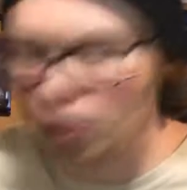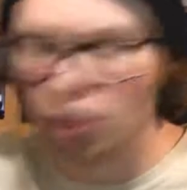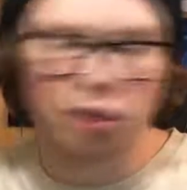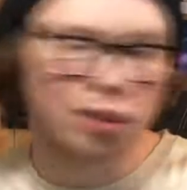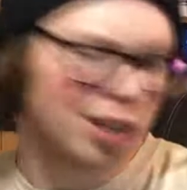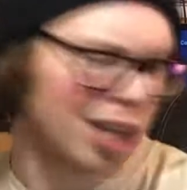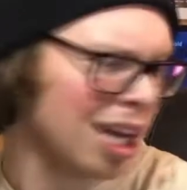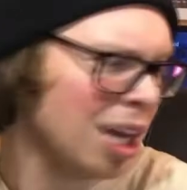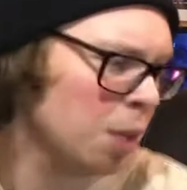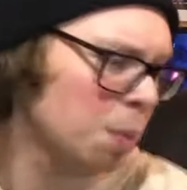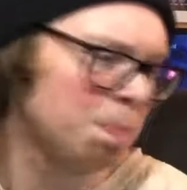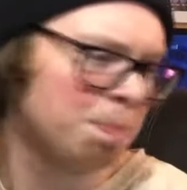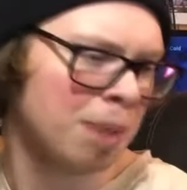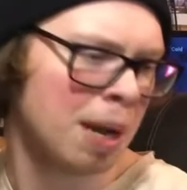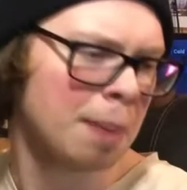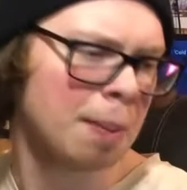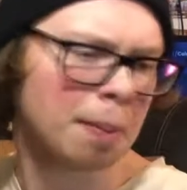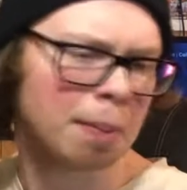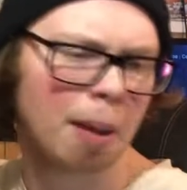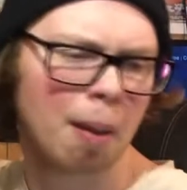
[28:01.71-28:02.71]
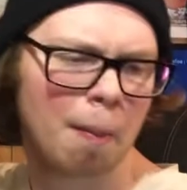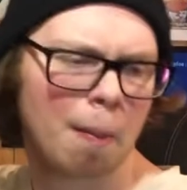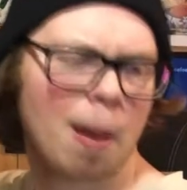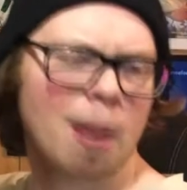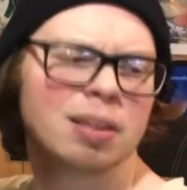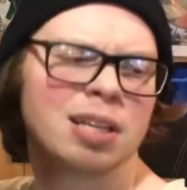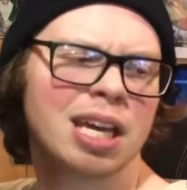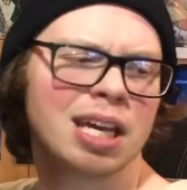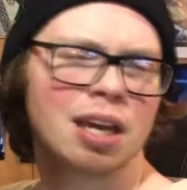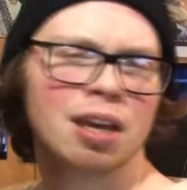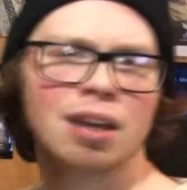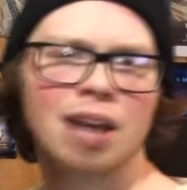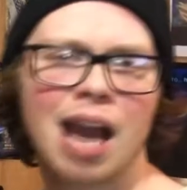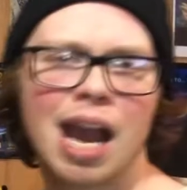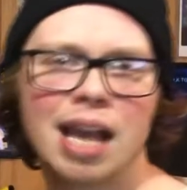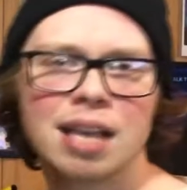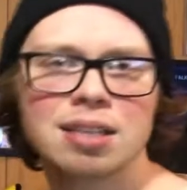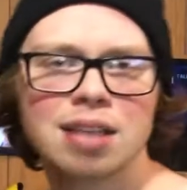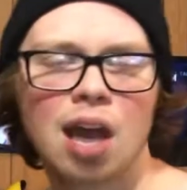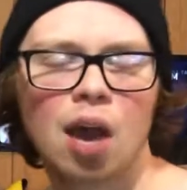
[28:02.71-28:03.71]
hook thing, and taking
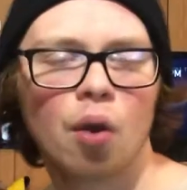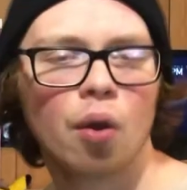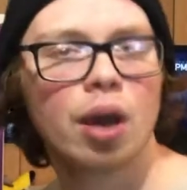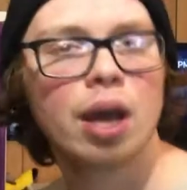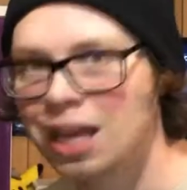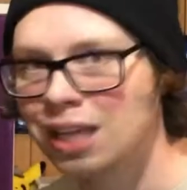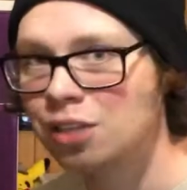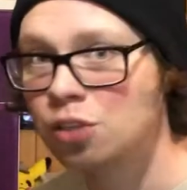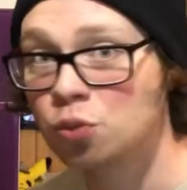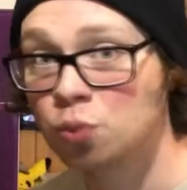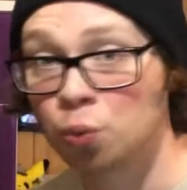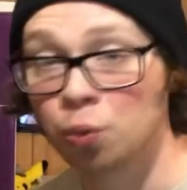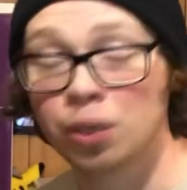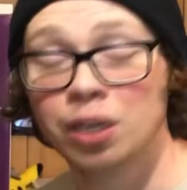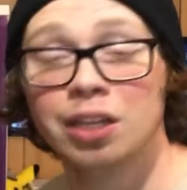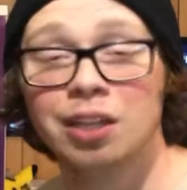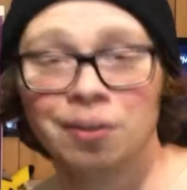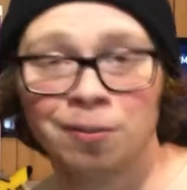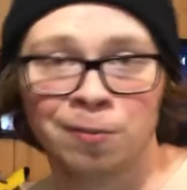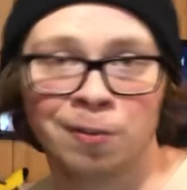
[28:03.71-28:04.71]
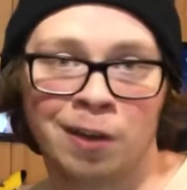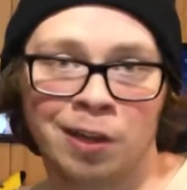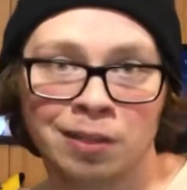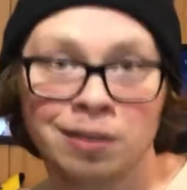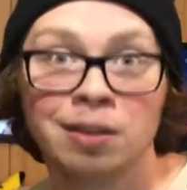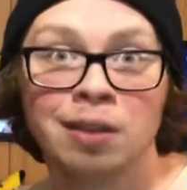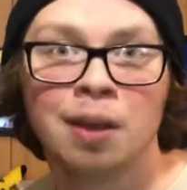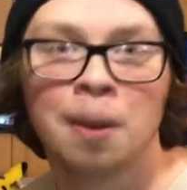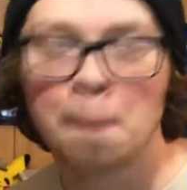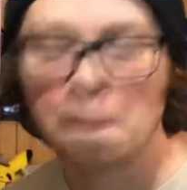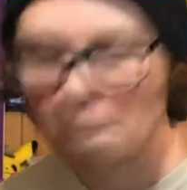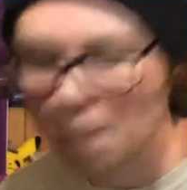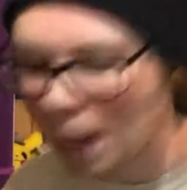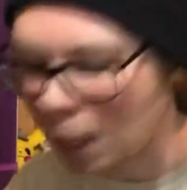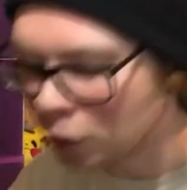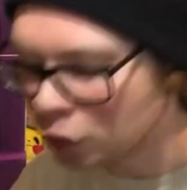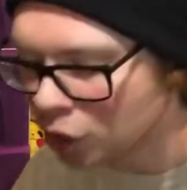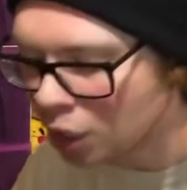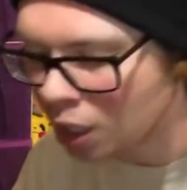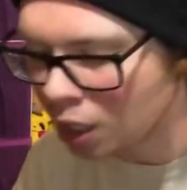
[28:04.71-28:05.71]
guys out. It is really fun.
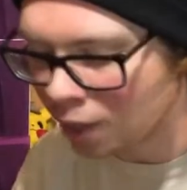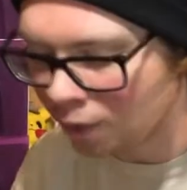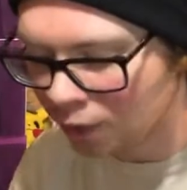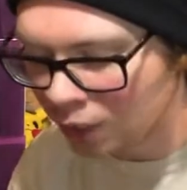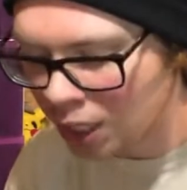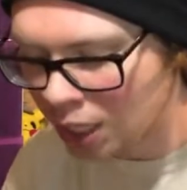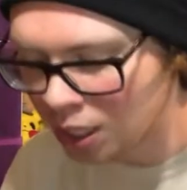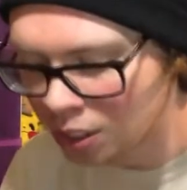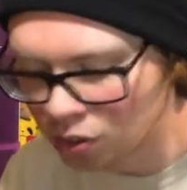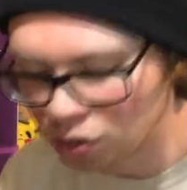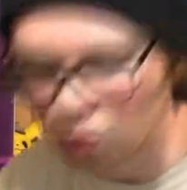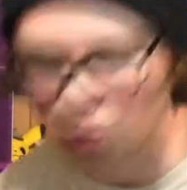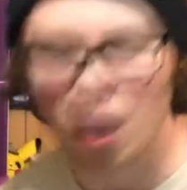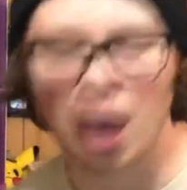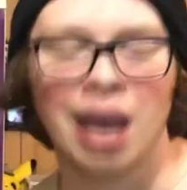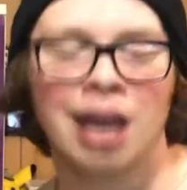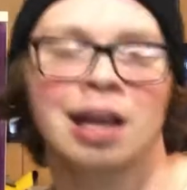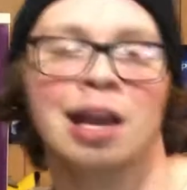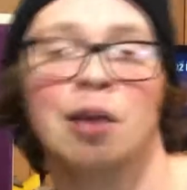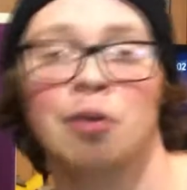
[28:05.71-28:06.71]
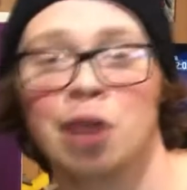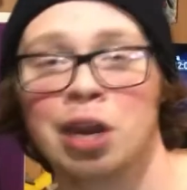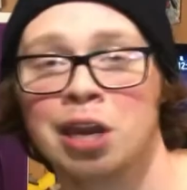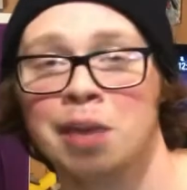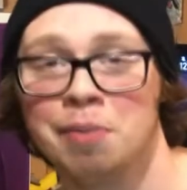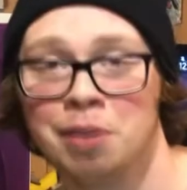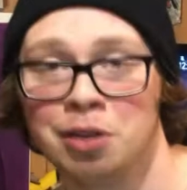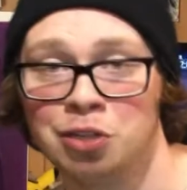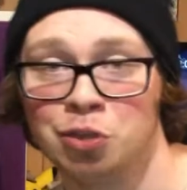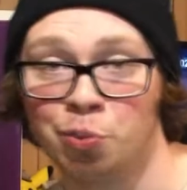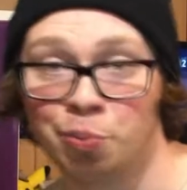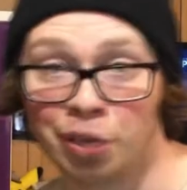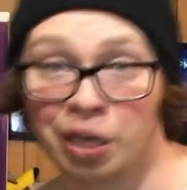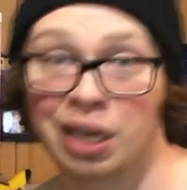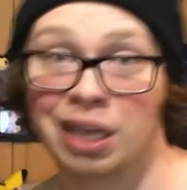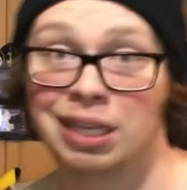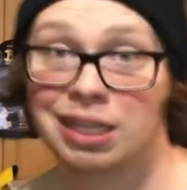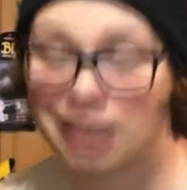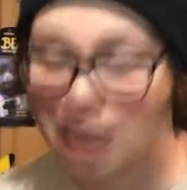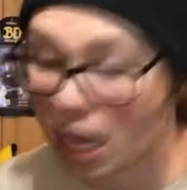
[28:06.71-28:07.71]
BioShock Infinite is great, and I recommend you
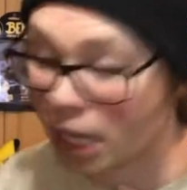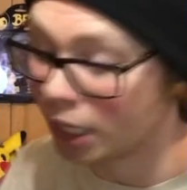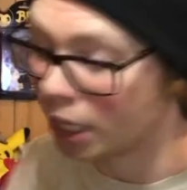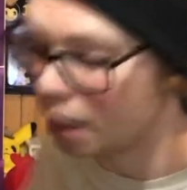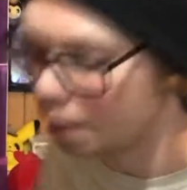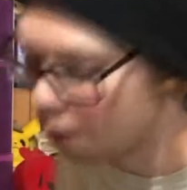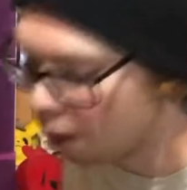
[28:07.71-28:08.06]
picking that game